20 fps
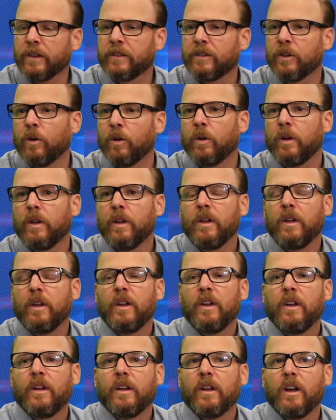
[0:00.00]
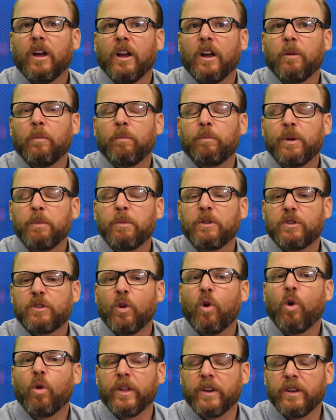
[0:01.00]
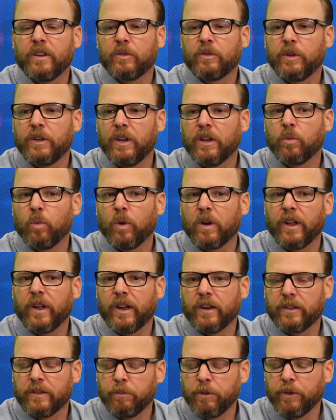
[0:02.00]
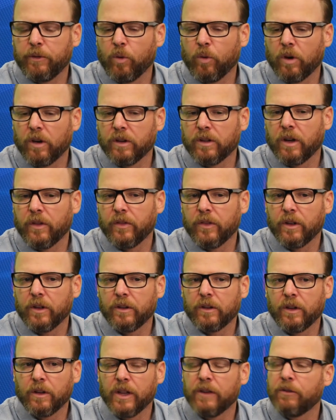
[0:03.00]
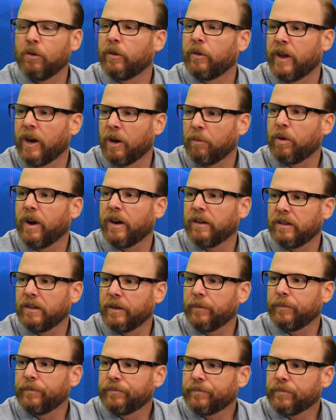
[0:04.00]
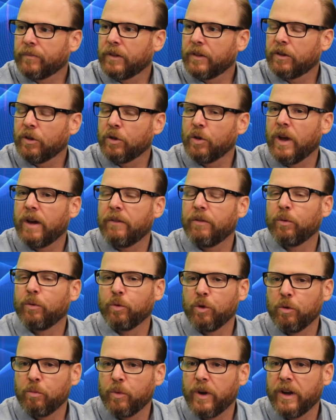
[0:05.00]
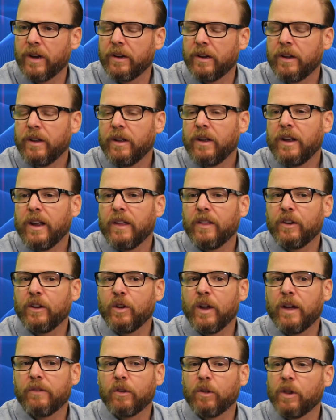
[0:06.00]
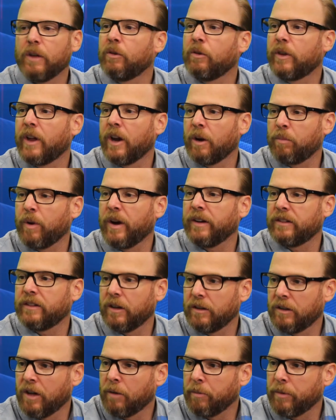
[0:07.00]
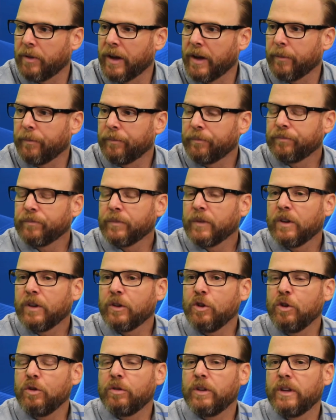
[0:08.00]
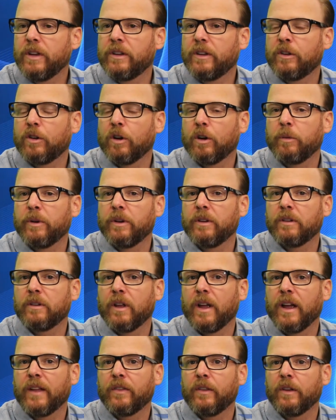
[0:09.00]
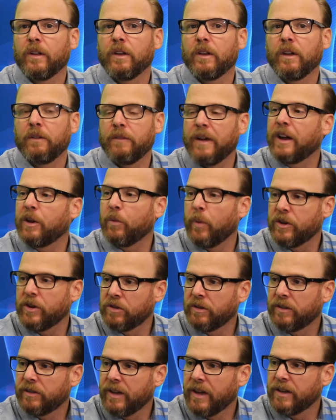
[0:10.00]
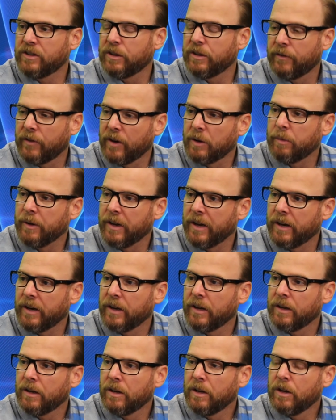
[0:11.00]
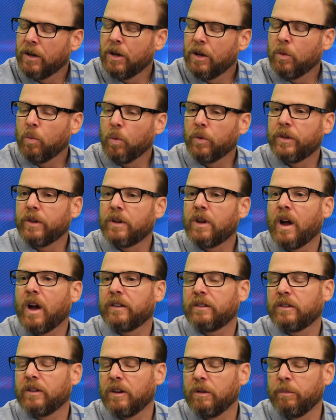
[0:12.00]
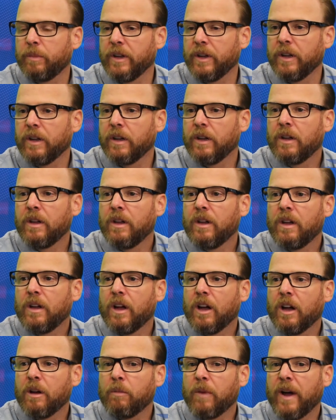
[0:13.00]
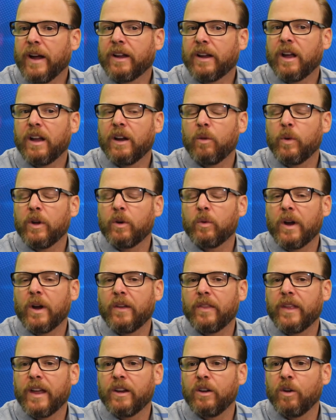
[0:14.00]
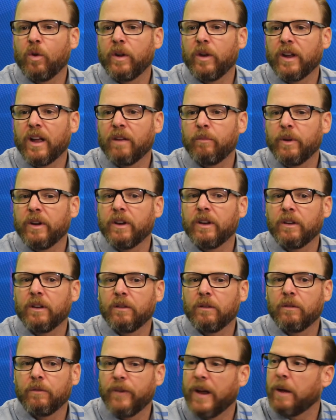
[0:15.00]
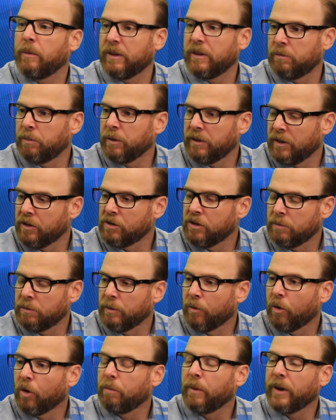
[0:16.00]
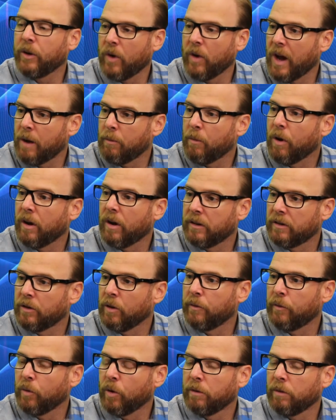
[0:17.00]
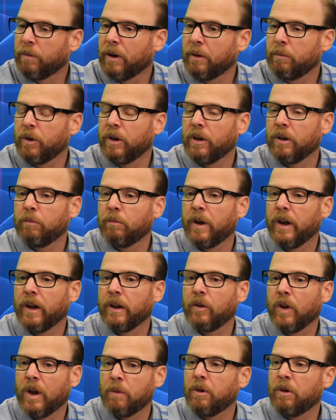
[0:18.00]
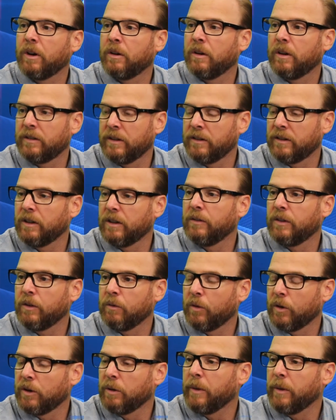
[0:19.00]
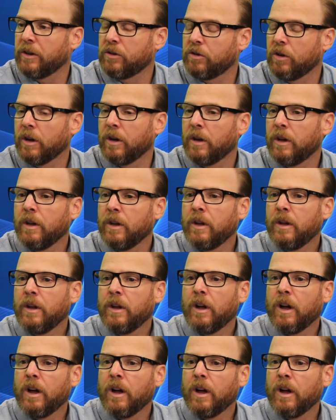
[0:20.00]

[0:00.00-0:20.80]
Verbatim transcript: Yeah. So. Um, pretty much the whole industry does work, like I said before, is on the, the level of care pricing. So you have the room rent, and then you have the level of care pricing on top of that. Usually, it determines at the evaluation stage, at the very beginning, what the cost's going to be. Um, I kind of went around that knowing I've been in families positions before with my grandma and so forth about putting my grandma in assisted living for dementia.